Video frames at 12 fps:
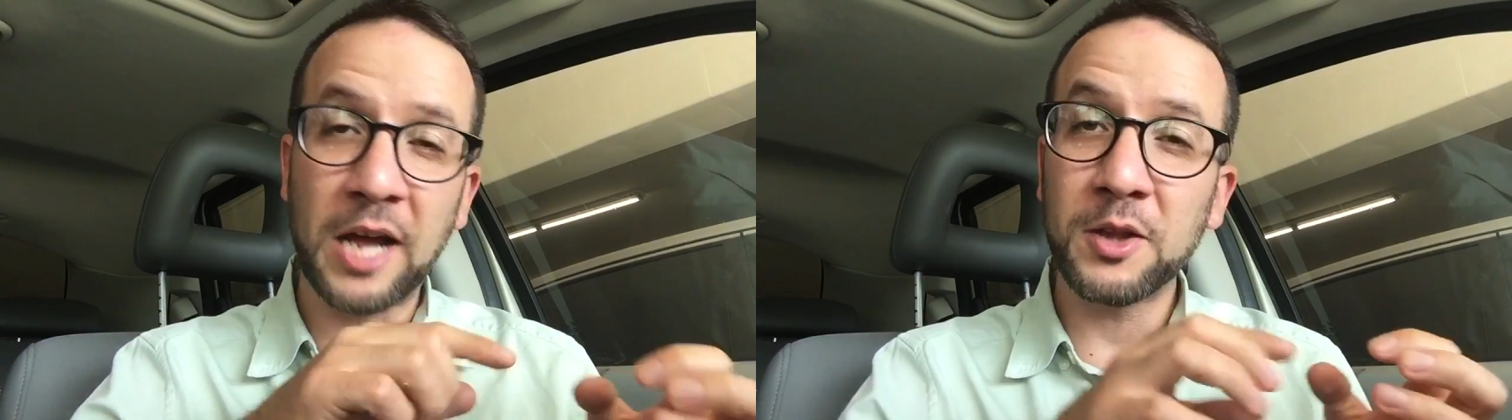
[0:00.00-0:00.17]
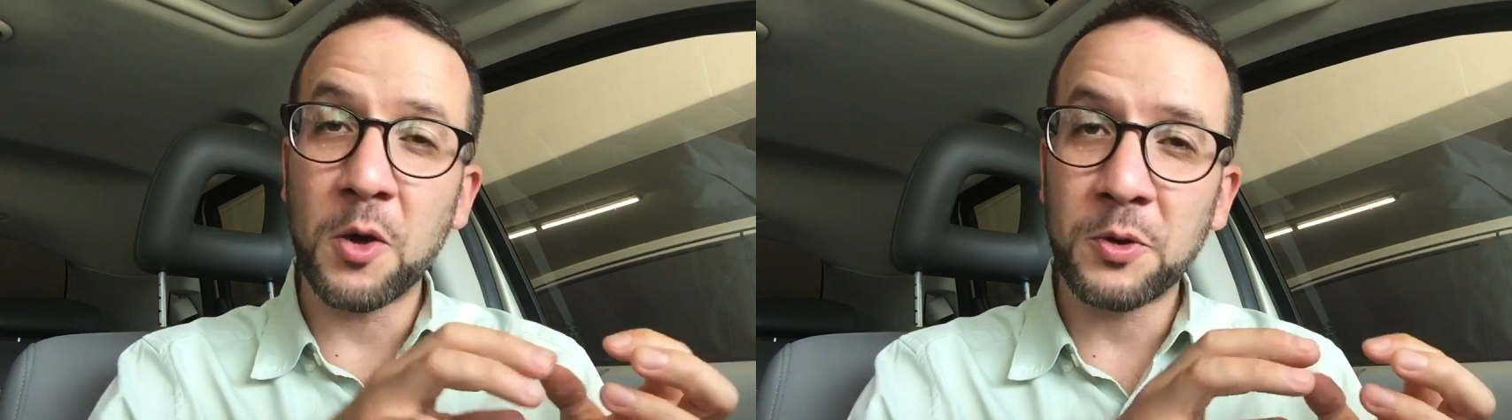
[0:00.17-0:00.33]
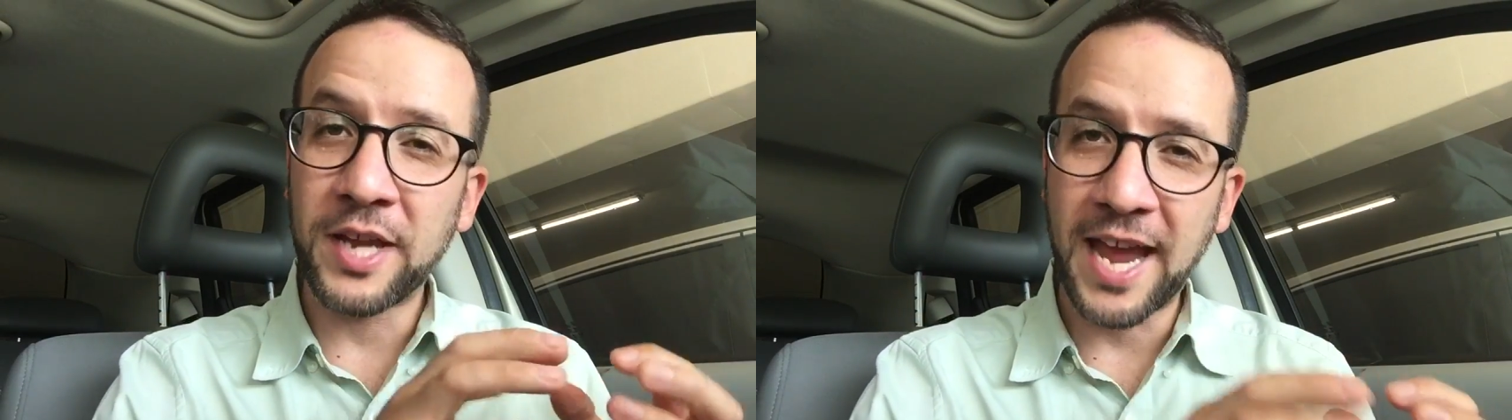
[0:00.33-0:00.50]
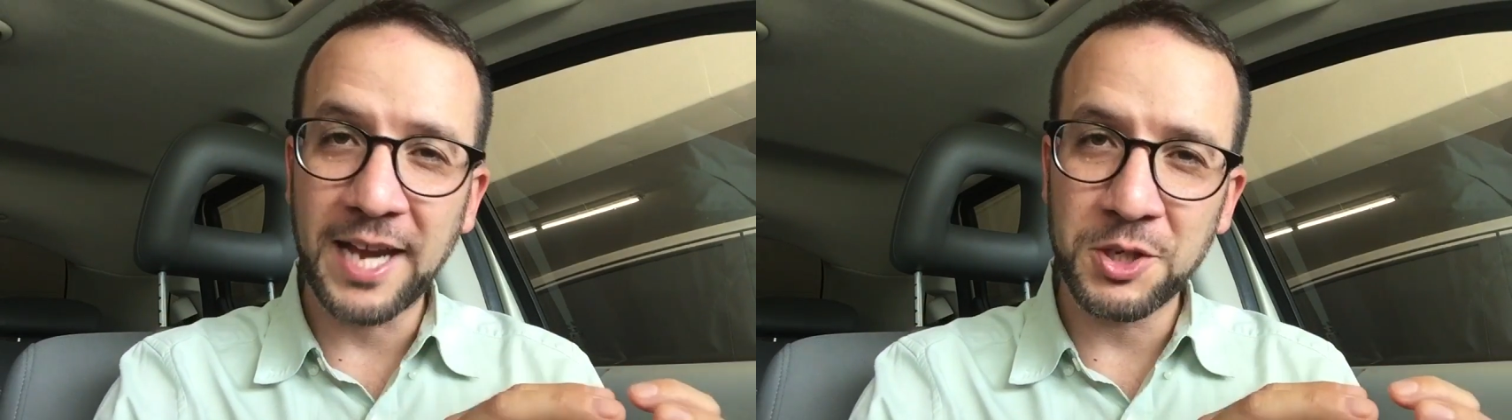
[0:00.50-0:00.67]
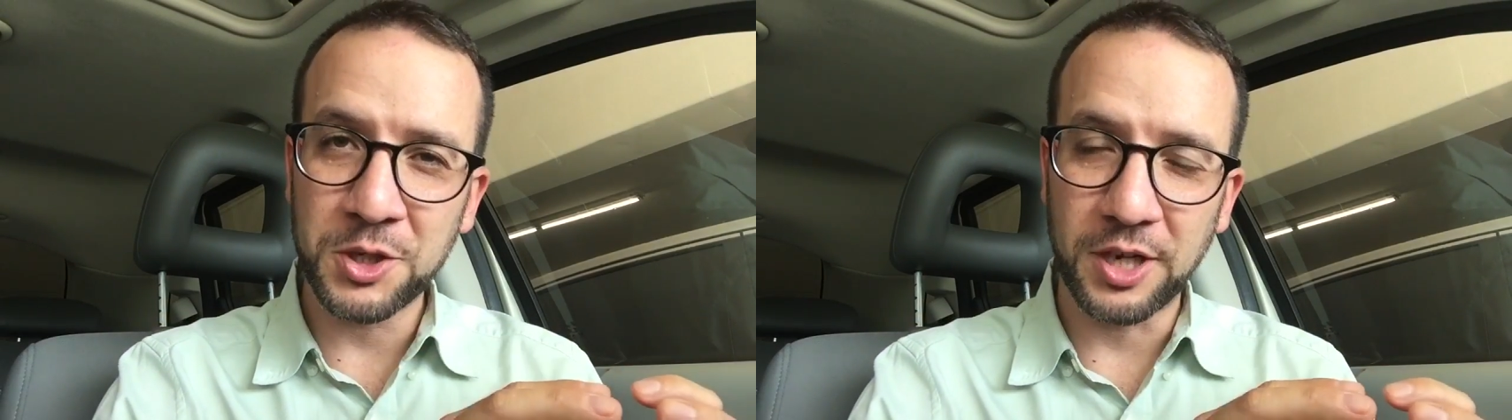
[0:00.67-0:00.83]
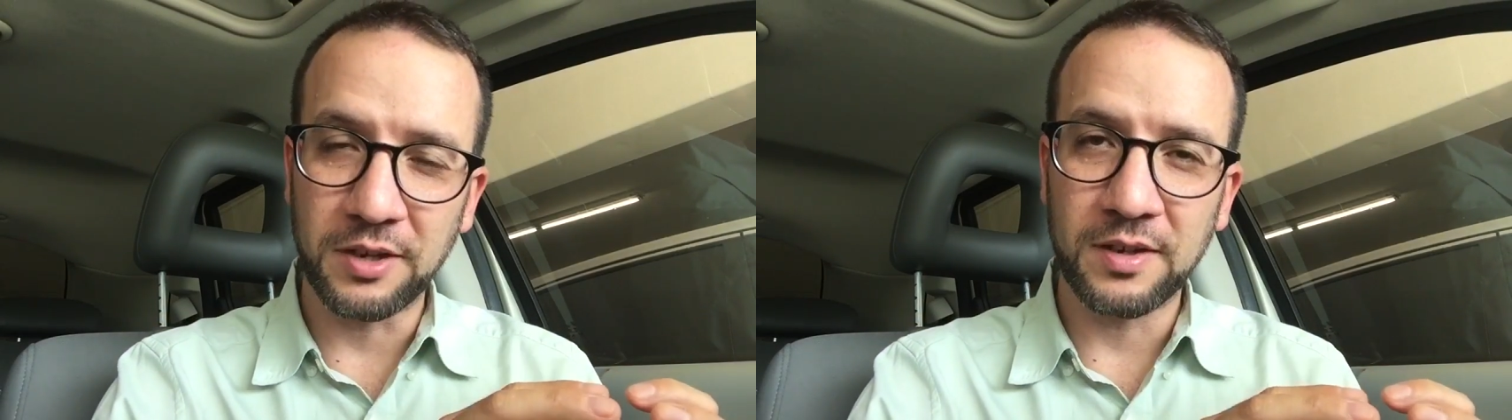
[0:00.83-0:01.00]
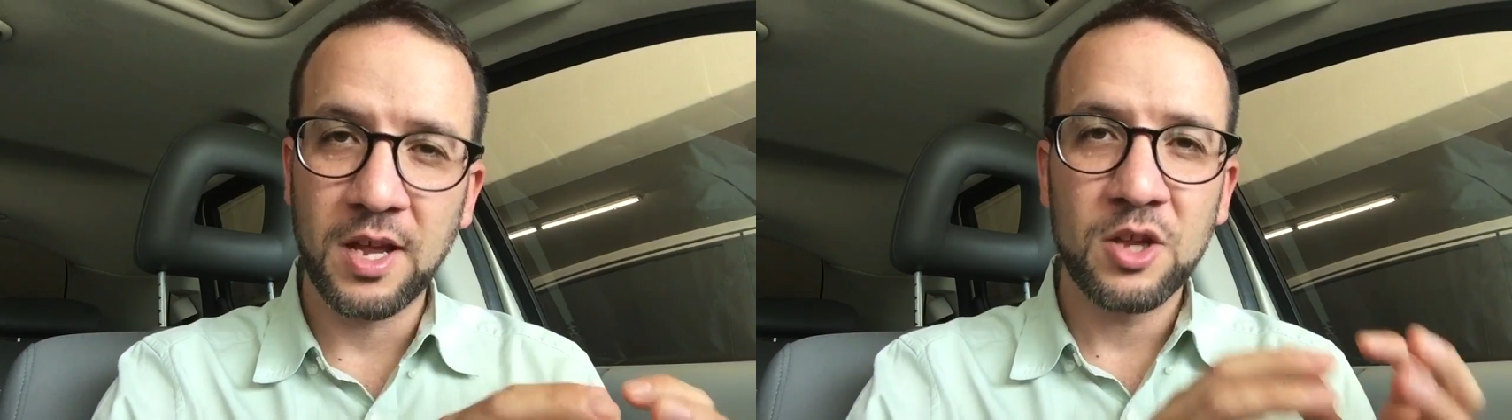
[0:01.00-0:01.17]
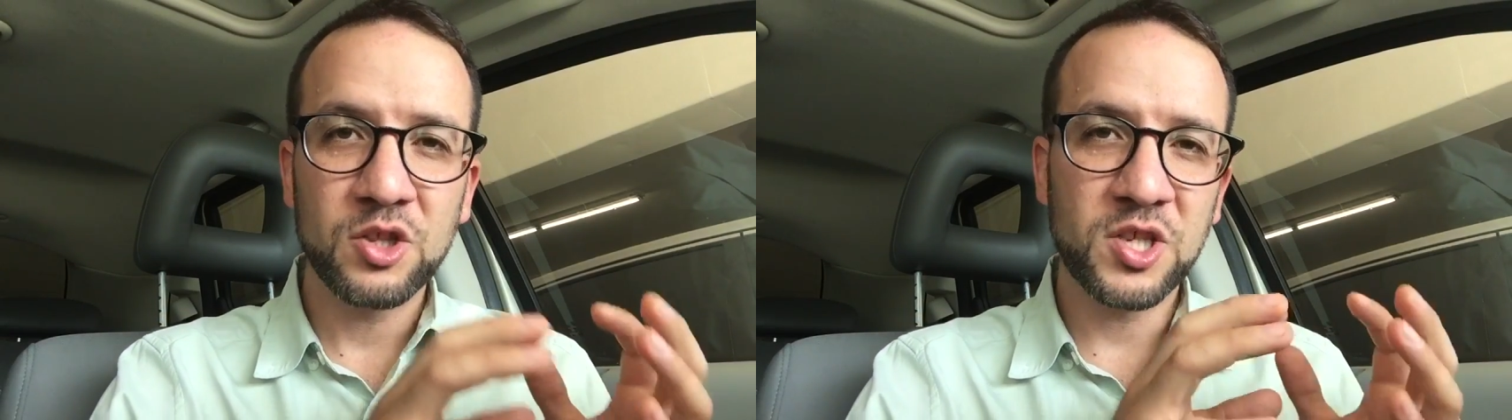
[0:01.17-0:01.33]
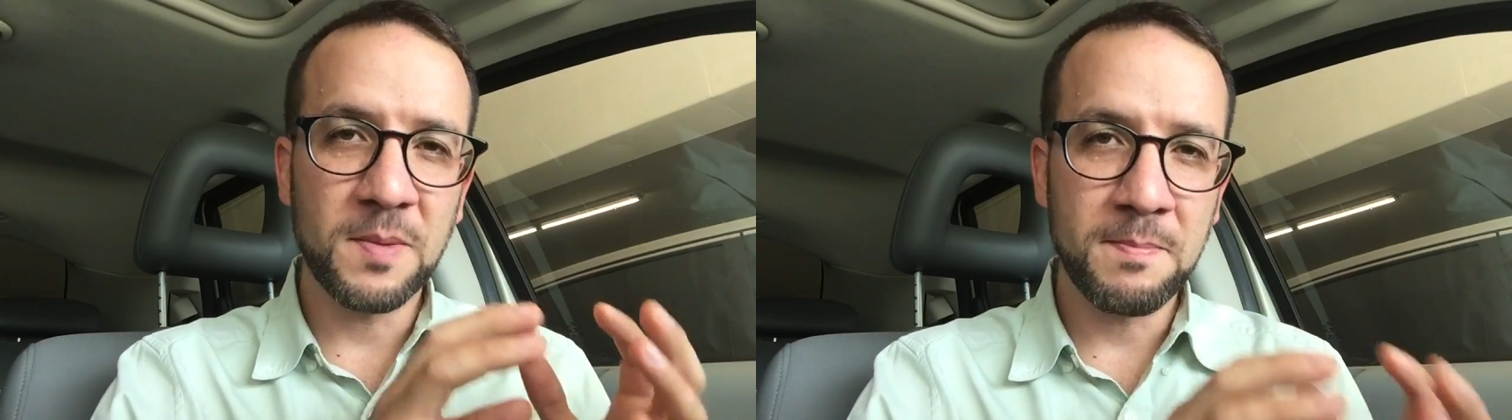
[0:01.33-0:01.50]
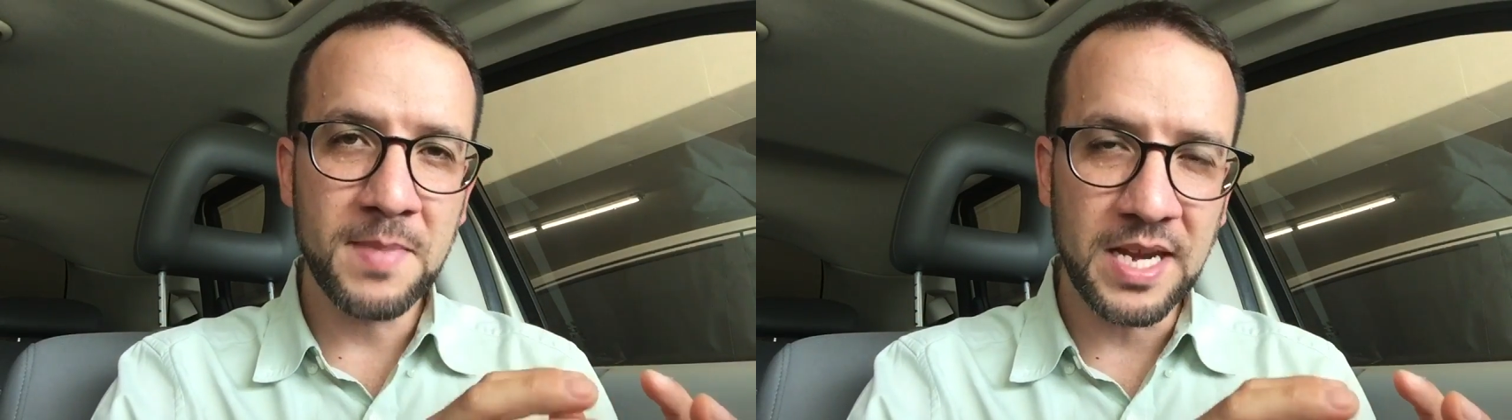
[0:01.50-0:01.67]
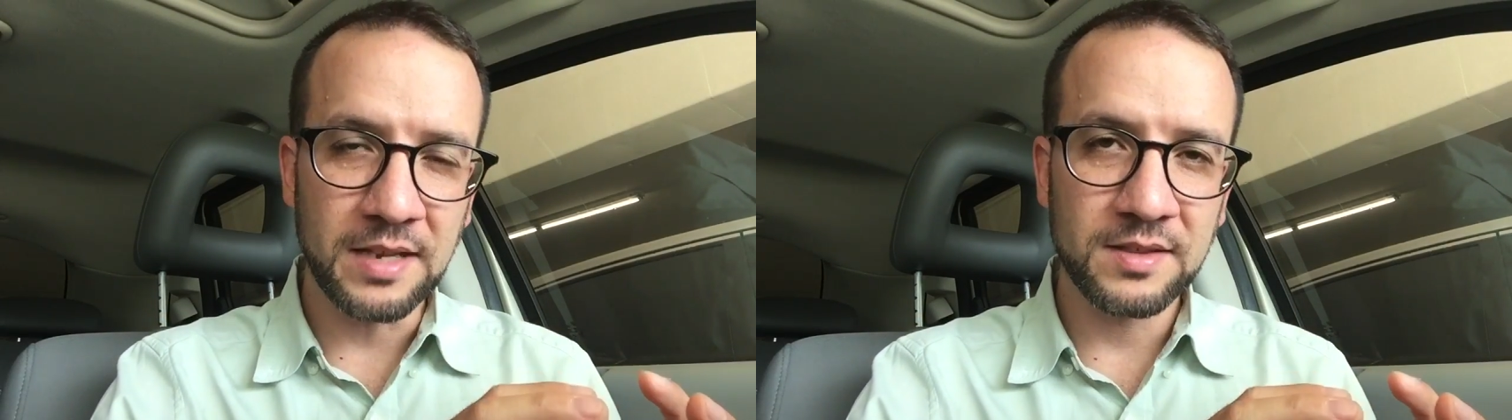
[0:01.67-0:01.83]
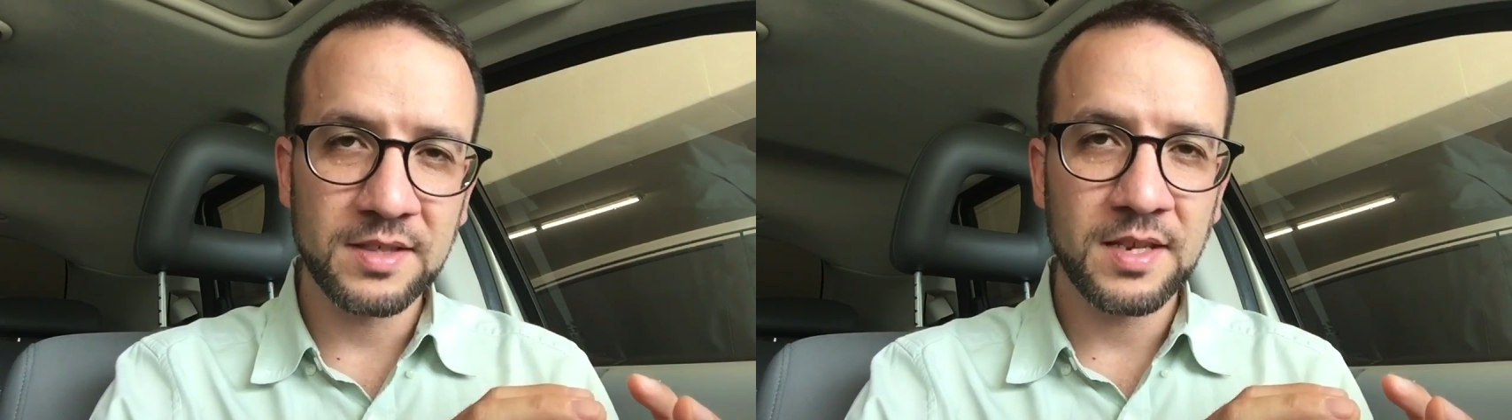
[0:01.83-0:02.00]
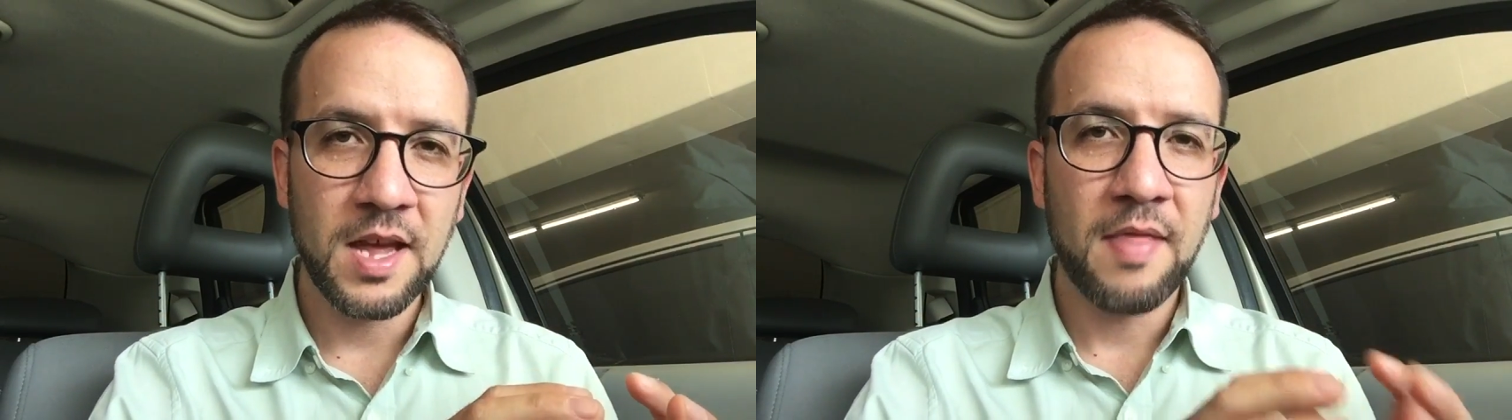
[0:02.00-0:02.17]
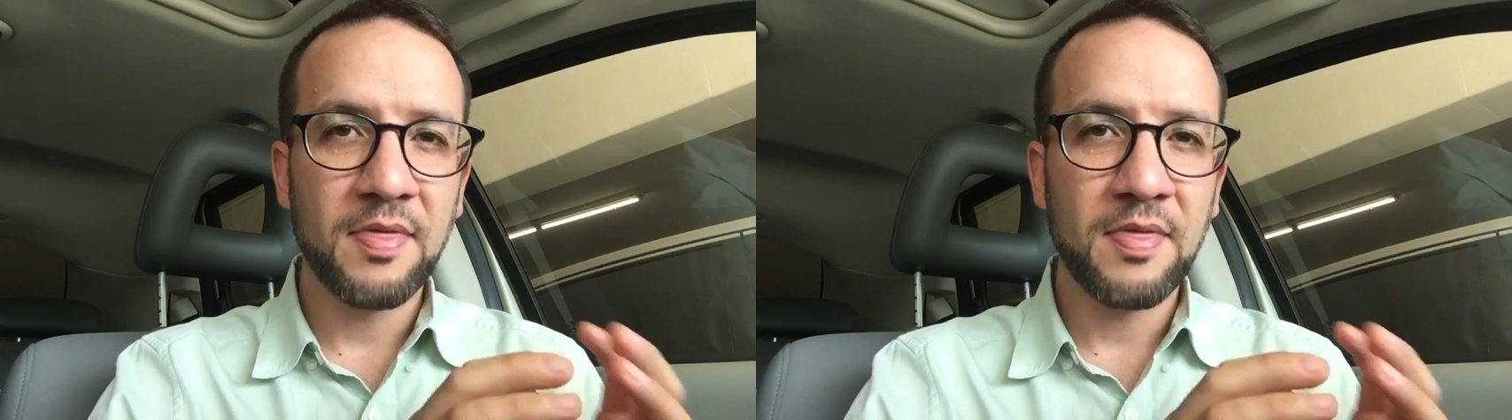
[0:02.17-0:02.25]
a location to meet.